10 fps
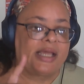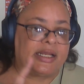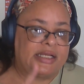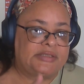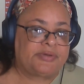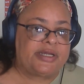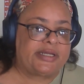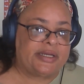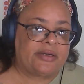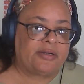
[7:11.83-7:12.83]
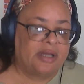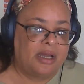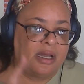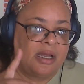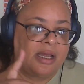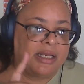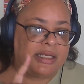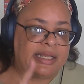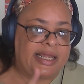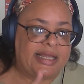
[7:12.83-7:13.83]
And this right here
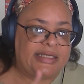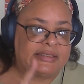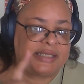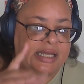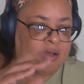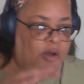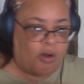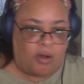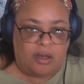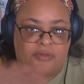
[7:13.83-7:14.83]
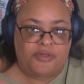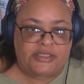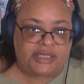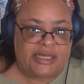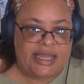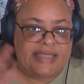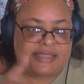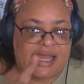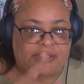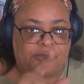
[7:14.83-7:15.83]
lays all of this
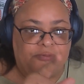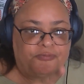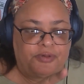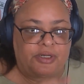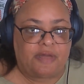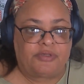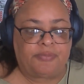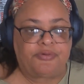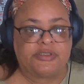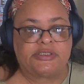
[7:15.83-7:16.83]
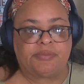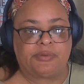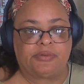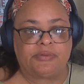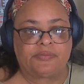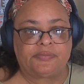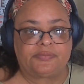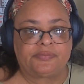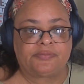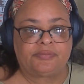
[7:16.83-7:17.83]
lays at the foot of the principal
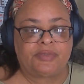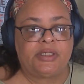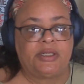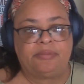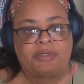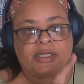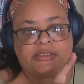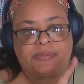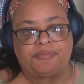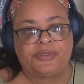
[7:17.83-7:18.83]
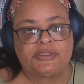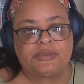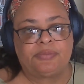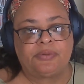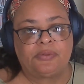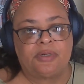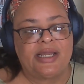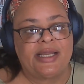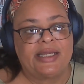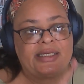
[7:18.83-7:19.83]
because the principal
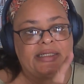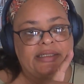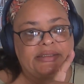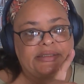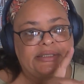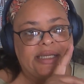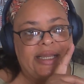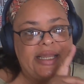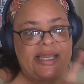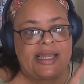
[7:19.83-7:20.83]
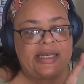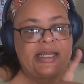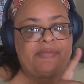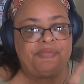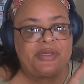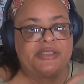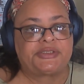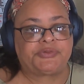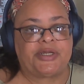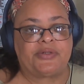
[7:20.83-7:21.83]
is the head
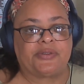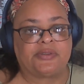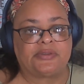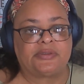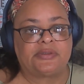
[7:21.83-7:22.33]
administrator